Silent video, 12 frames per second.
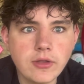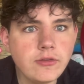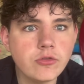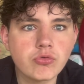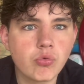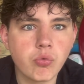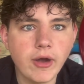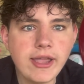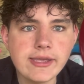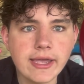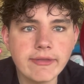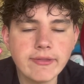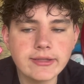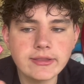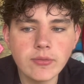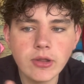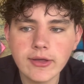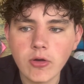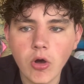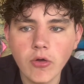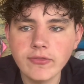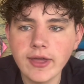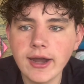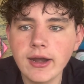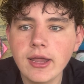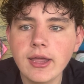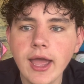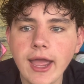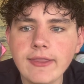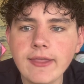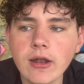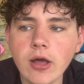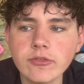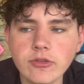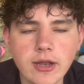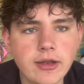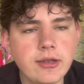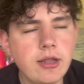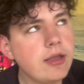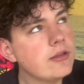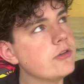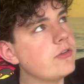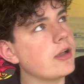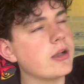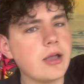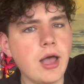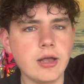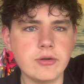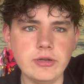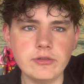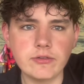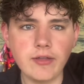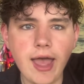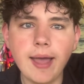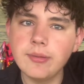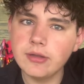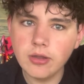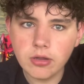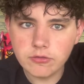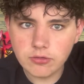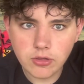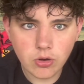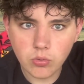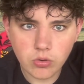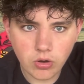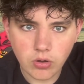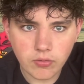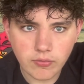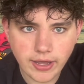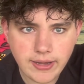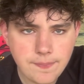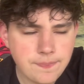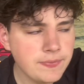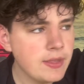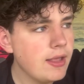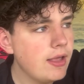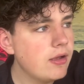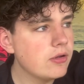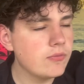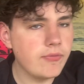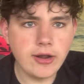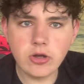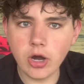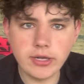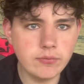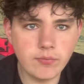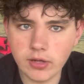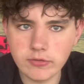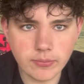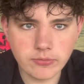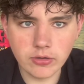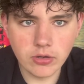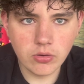great. And, like, they were, like, all there, and then all of a sudden, there's, like, a concrete slab, and this little girl, right? Red Guardian runs up to the little